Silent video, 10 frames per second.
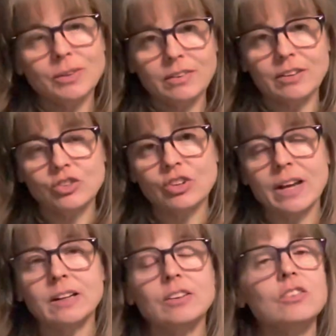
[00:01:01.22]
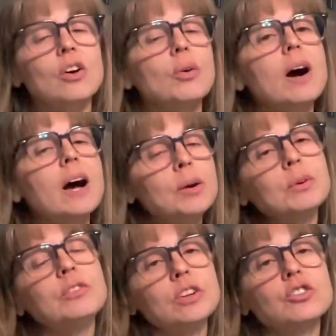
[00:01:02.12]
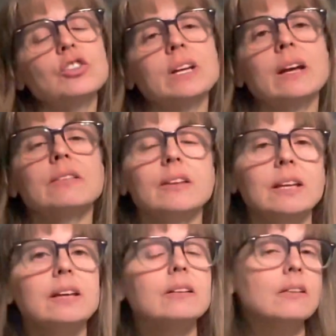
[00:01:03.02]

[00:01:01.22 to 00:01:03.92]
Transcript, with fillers: recent shed. And so I would venture to guess that he is